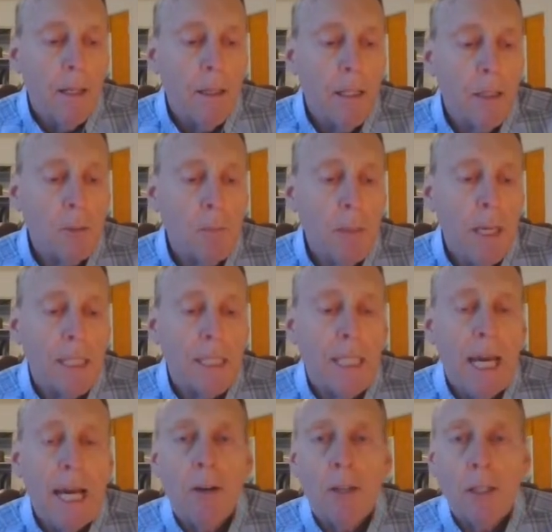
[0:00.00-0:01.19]
This man
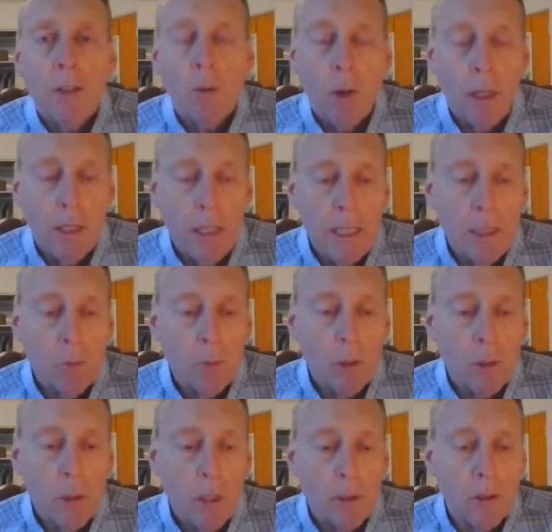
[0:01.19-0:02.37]
doubted, or at least
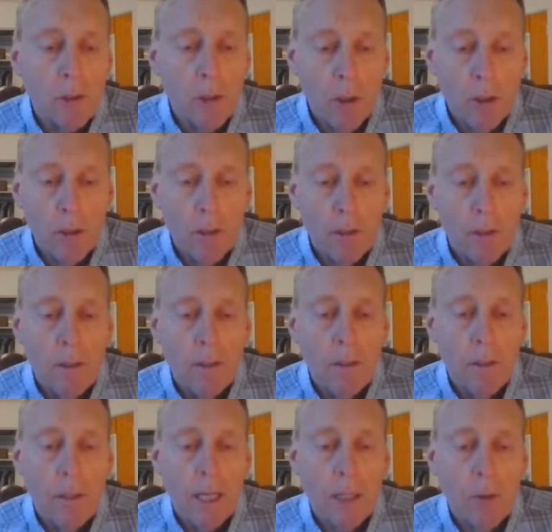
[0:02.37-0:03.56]
was uncertain,
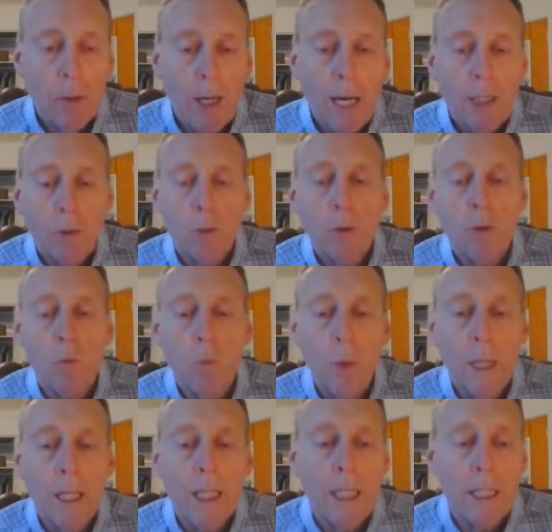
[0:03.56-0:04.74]
that Christ was
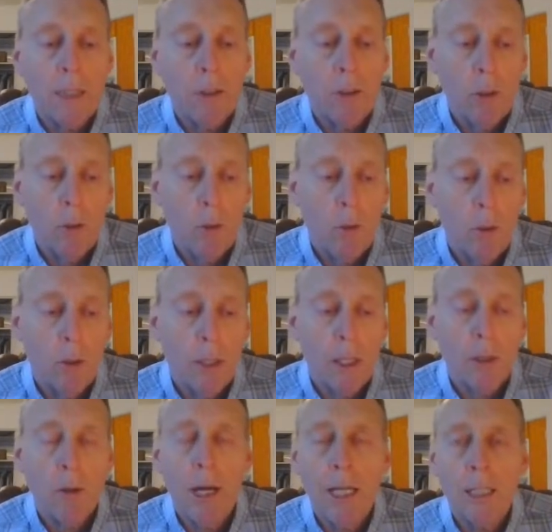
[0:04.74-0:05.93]
willing to, or that
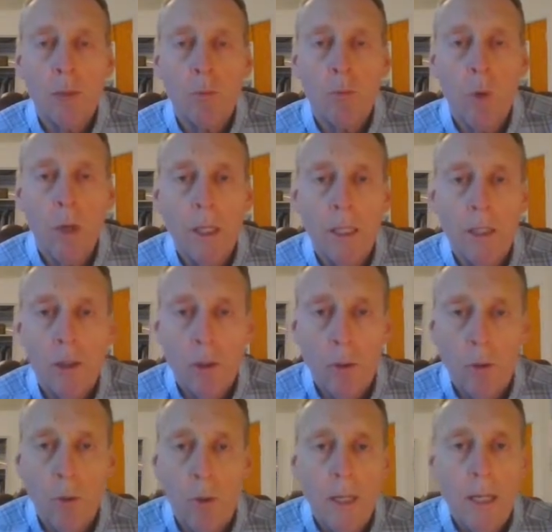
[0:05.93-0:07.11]
Christ wanted
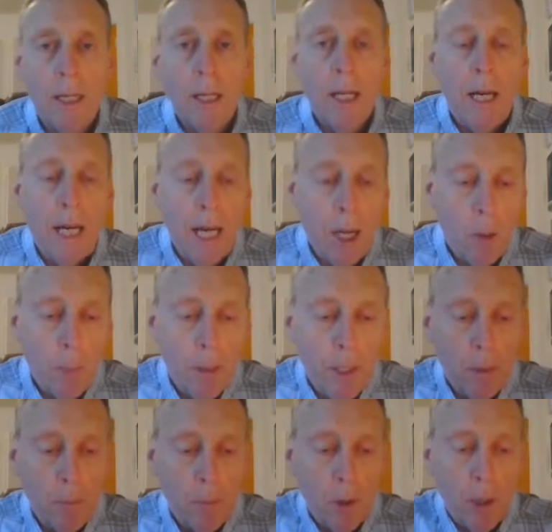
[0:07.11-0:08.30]
to, help
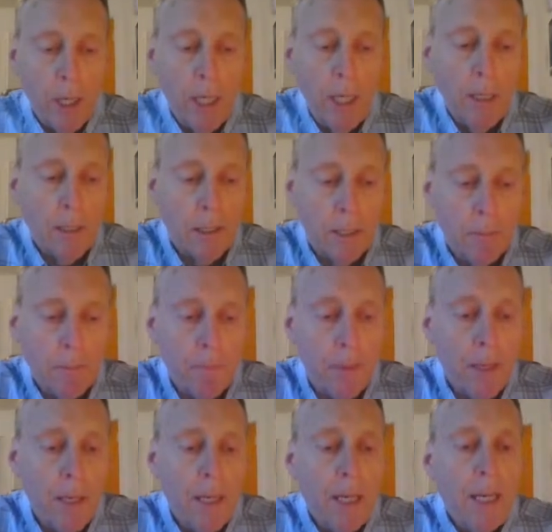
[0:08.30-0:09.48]
him or heal him.
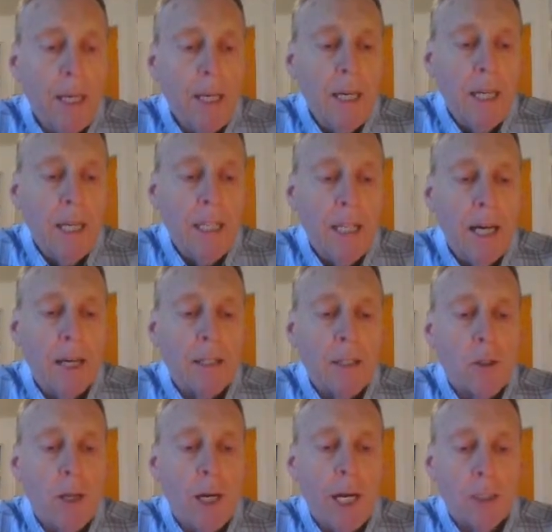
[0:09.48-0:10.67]
He doubted
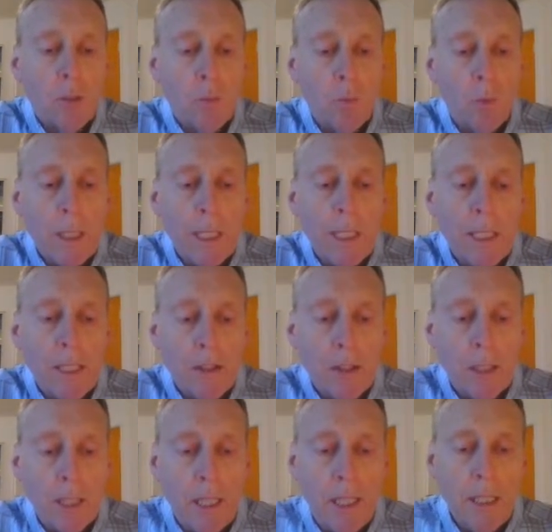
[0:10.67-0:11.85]
Christ's willingness
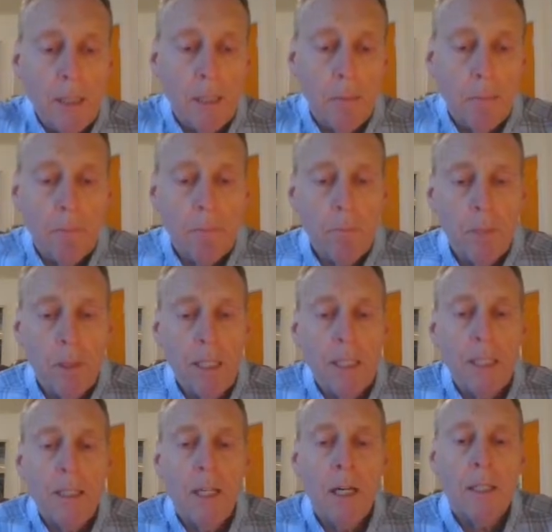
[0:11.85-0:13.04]
to heal him, but he
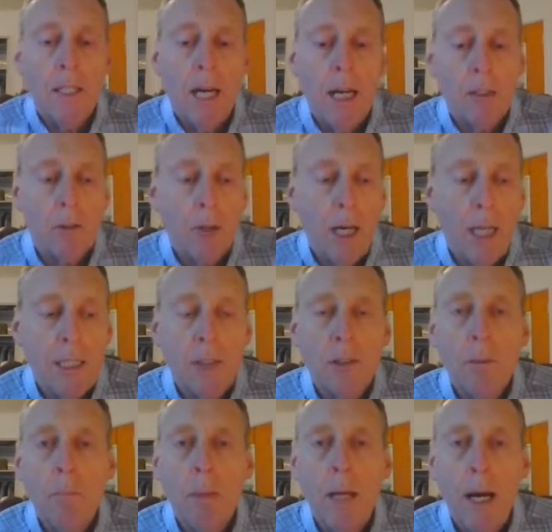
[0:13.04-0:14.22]
did not doubt
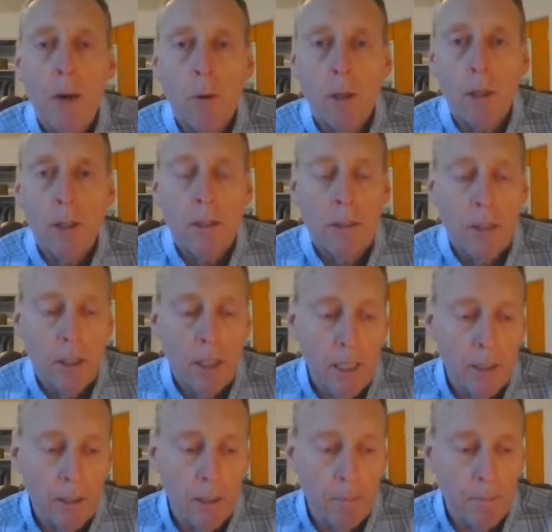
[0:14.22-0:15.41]
Christ's power to
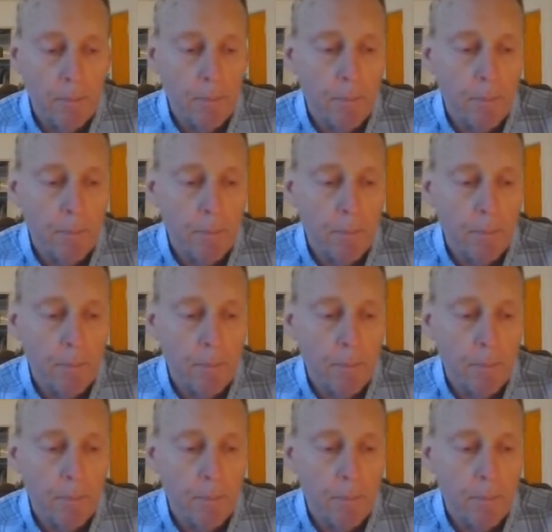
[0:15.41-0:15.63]
heal him.